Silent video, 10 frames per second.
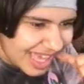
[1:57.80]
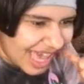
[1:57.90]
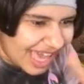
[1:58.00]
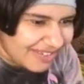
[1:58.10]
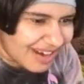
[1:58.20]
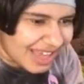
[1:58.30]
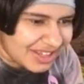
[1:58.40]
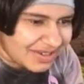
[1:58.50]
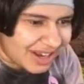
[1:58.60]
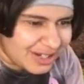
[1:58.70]
I'd
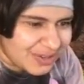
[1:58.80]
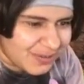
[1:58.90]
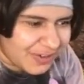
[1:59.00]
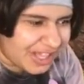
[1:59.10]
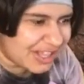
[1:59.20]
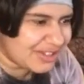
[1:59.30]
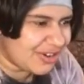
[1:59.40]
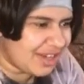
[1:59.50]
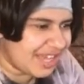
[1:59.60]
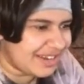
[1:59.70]
rather watch
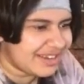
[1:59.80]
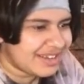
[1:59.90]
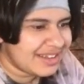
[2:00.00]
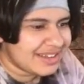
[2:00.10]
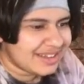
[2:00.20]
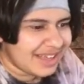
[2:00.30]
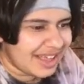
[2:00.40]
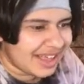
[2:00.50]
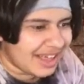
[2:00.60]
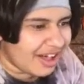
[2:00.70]
Freakazoid.
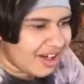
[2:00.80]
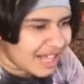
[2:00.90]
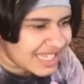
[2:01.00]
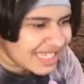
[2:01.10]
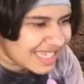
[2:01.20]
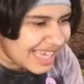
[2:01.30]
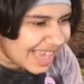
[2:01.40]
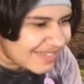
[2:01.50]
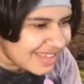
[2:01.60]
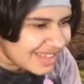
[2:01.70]
Oh,
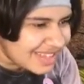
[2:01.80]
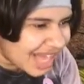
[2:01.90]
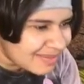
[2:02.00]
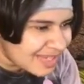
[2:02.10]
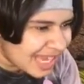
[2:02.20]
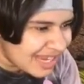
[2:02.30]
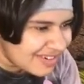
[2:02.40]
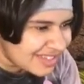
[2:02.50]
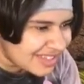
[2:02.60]
Tom Kenny